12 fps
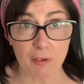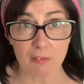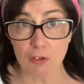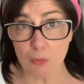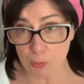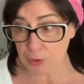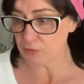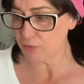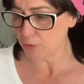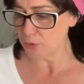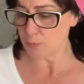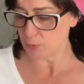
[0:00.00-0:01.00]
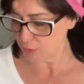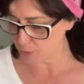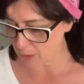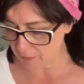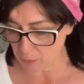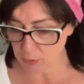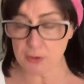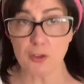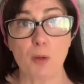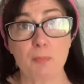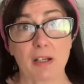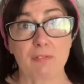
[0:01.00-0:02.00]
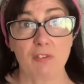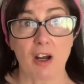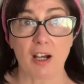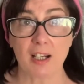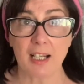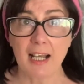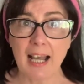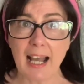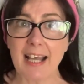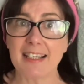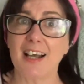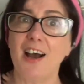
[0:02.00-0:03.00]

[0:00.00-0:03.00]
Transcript: I've got wooden floorboards, but I've also got a big rug, and